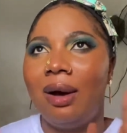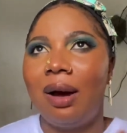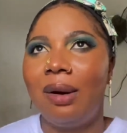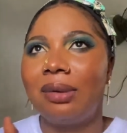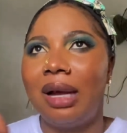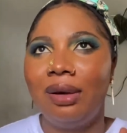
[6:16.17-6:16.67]

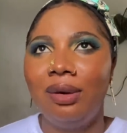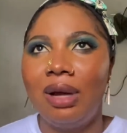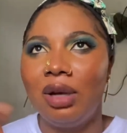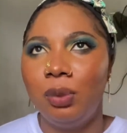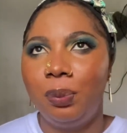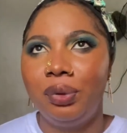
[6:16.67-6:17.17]
don't know
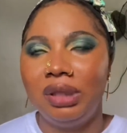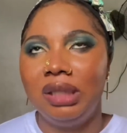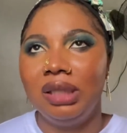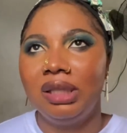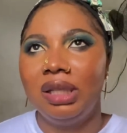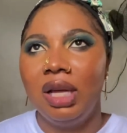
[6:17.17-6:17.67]
how to put
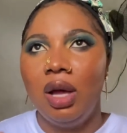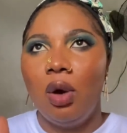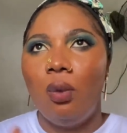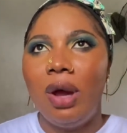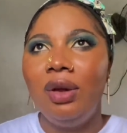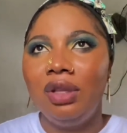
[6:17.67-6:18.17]
this.
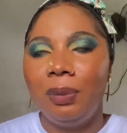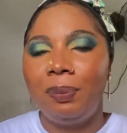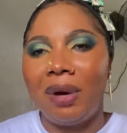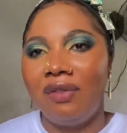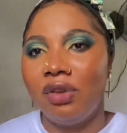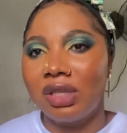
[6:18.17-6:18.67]
When you
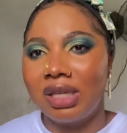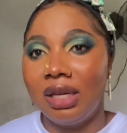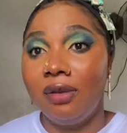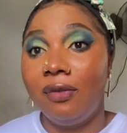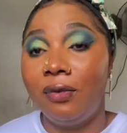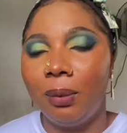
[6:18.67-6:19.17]
deprive your
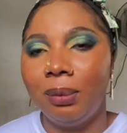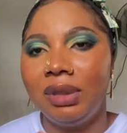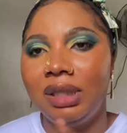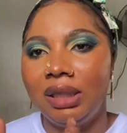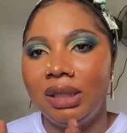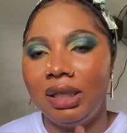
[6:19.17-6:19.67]
skin from
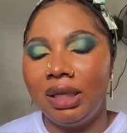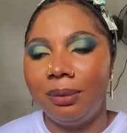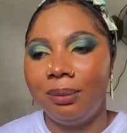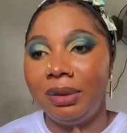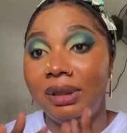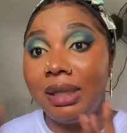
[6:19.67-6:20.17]
the
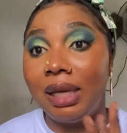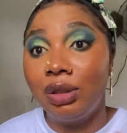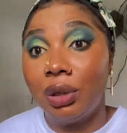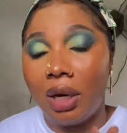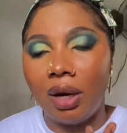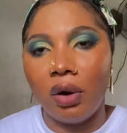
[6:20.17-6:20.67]

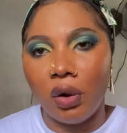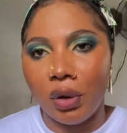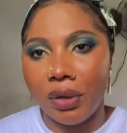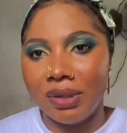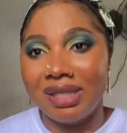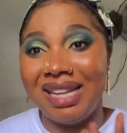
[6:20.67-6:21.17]
natural
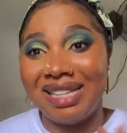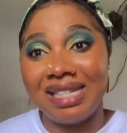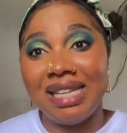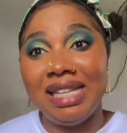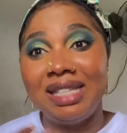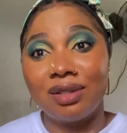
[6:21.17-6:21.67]
oils that
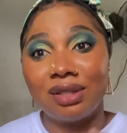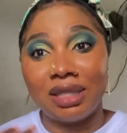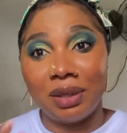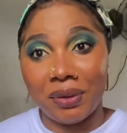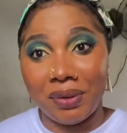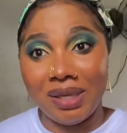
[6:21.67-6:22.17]
it
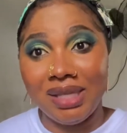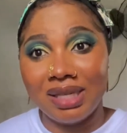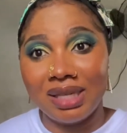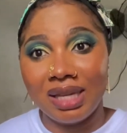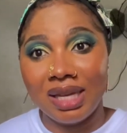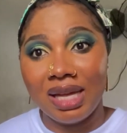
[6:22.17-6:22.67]

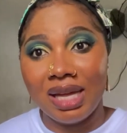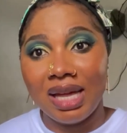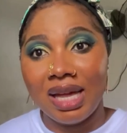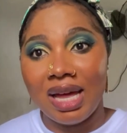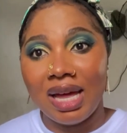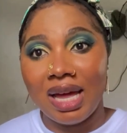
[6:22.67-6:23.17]
secretes,
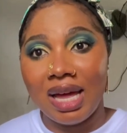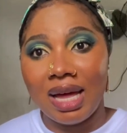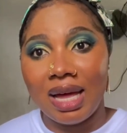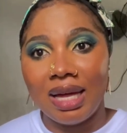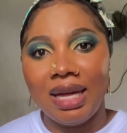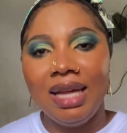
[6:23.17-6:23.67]

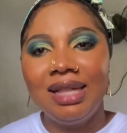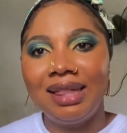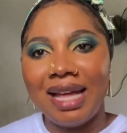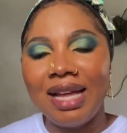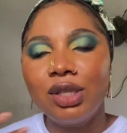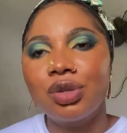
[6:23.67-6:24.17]
it
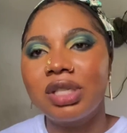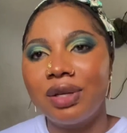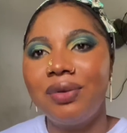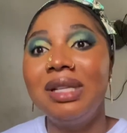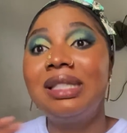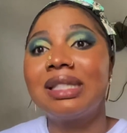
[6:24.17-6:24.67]
tends to
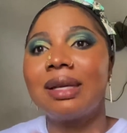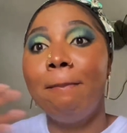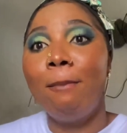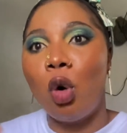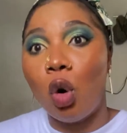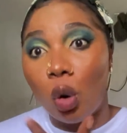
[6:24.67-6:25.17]
secrete
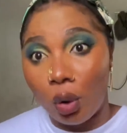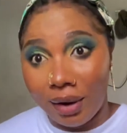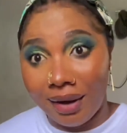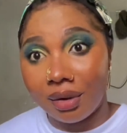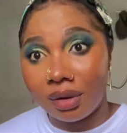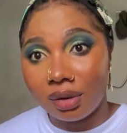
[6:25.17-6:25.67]
more oil.